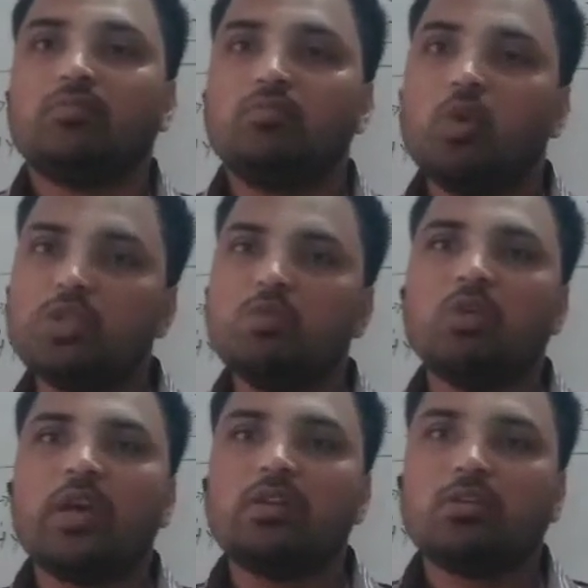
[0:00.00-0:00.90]
both
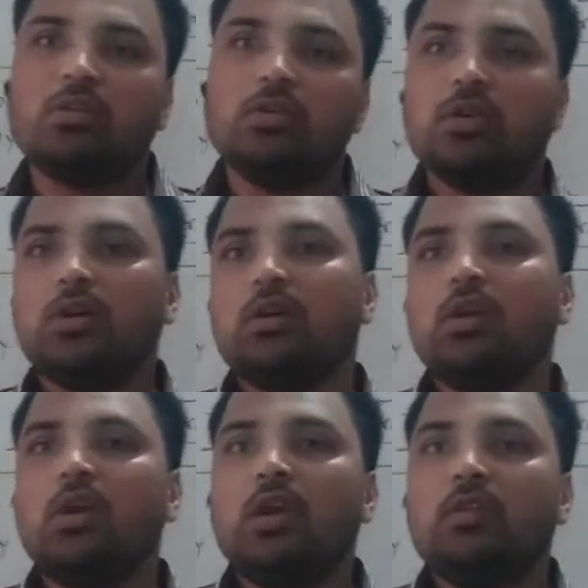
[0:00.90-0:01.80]
ebonite rods
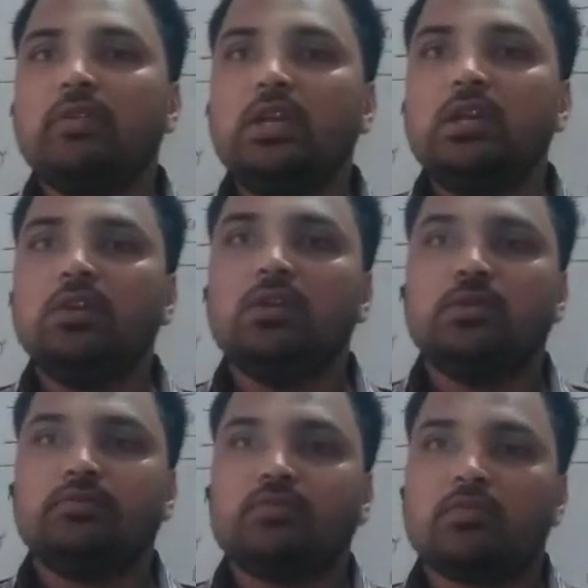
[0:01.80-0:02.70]
will
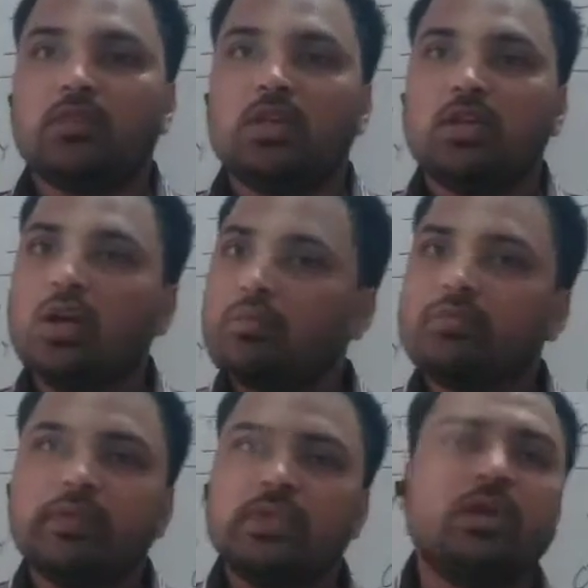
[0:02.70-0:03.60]

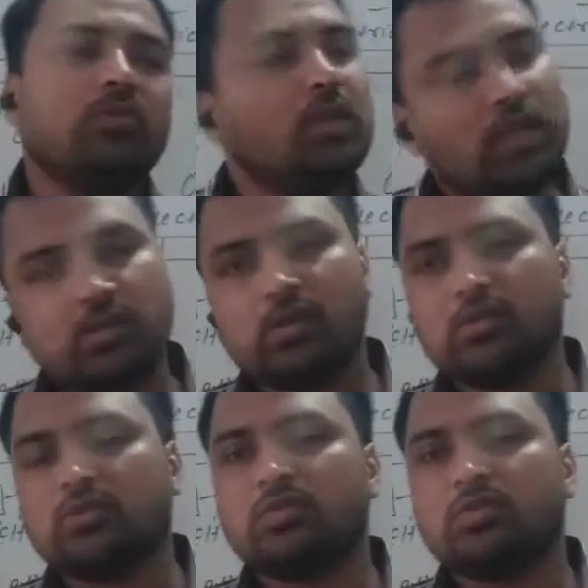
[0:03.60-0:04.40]
rub with the woolen cloth.